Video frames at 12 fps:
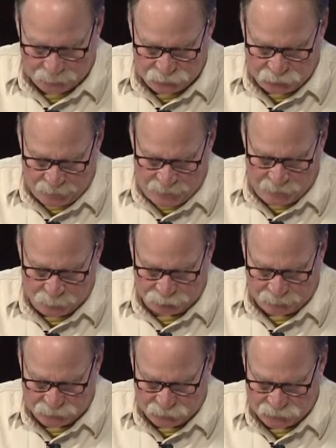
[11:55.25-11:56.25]
Today,
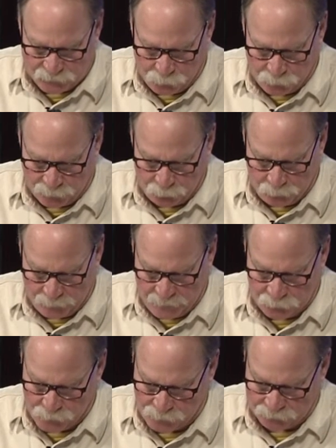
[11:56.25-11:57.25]
presidents are well paid
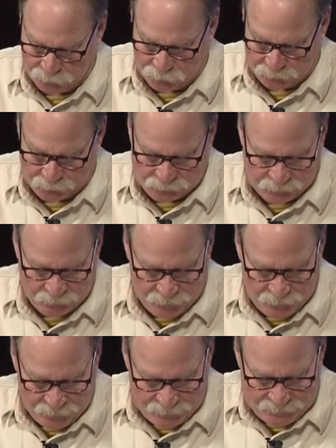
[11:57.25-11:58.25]
while in office
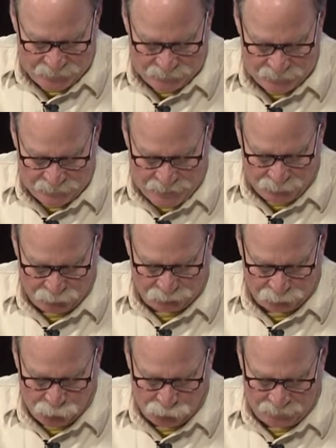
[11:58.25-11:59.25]
and taken care of
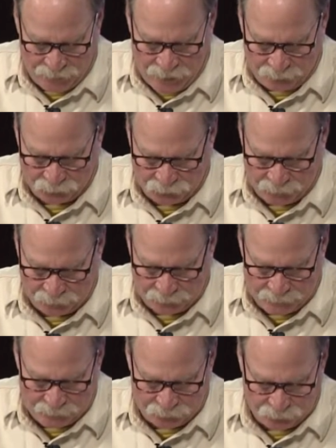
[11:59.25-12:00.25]
royally after they
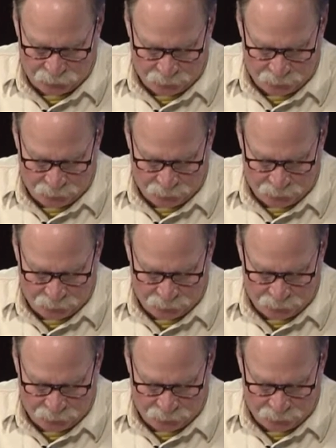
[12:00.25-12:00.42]
leave.